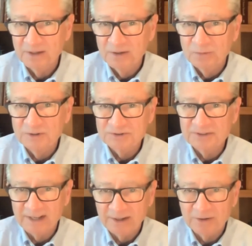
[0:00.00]
which
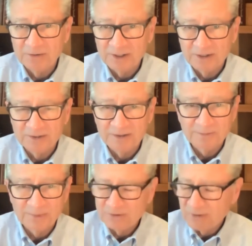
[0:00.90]
now con-
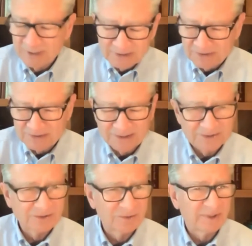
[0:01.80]
chronic
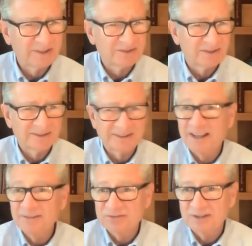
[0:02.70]
diseases are basically
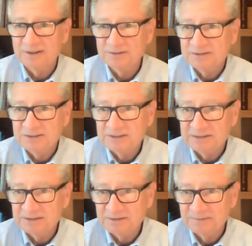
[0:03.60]
lifestyle
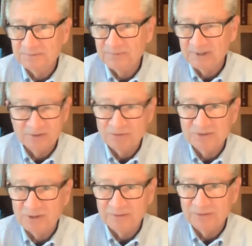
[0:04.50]
diseases as a
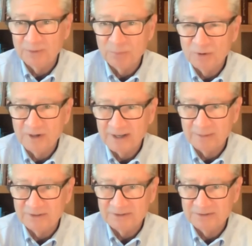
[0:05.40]
result of our poor
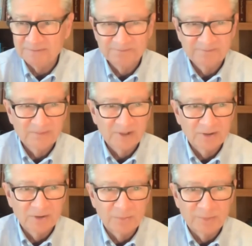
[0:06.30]
habits
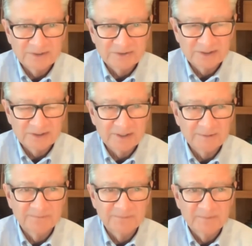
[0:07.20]
obesity,
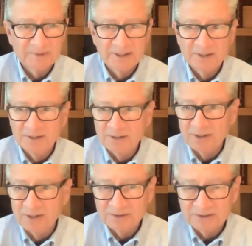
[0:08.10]

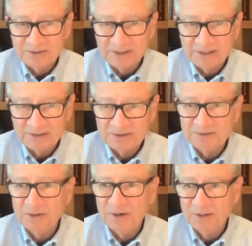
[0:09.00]
lung disease,
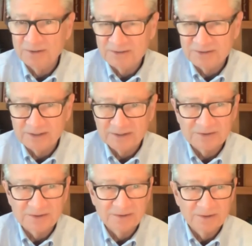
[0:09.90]
heart
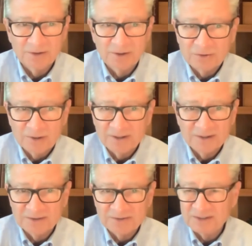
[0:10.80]
disease, they're all chronic
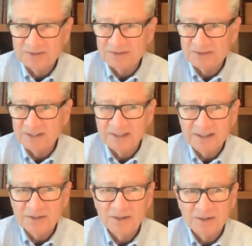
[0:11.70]
diseases and
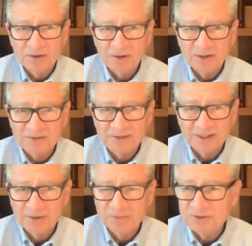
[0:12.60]
they cause,
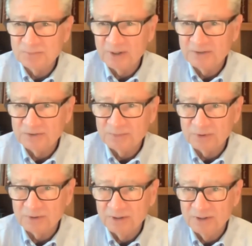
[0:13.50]
they are
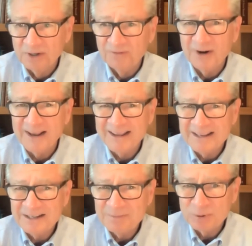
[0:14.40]
responsible for
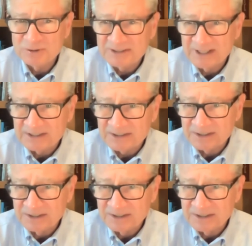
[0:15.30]
80%